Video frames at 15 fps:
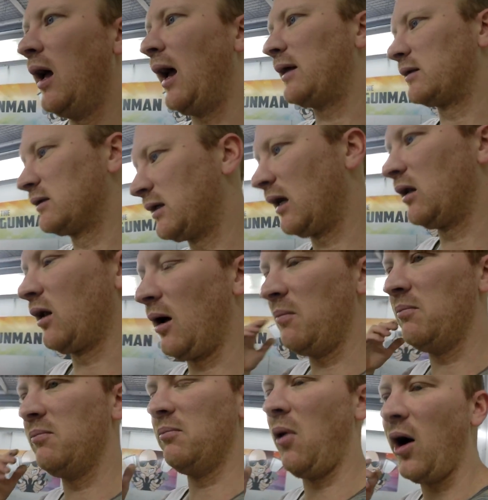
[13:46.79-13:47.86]
as I said,
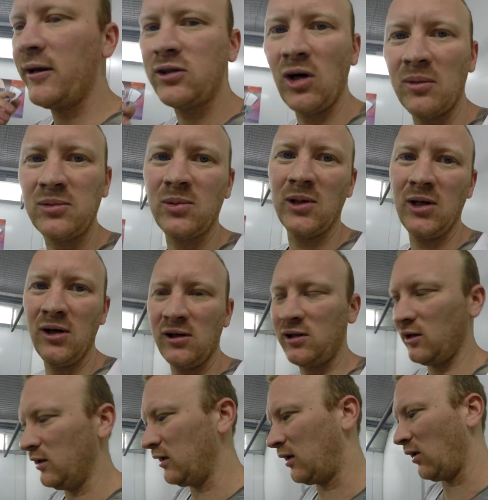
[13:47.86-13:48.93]
like, my jobs were
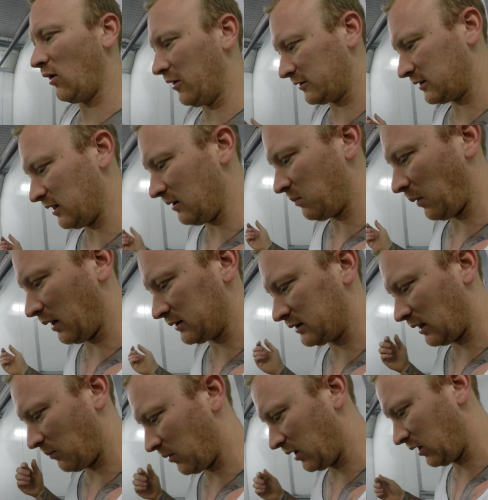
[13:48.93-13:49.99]
usually glossy, but
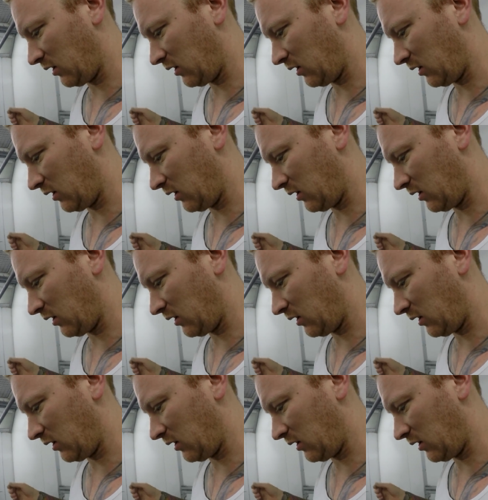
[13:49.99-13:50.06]
some of the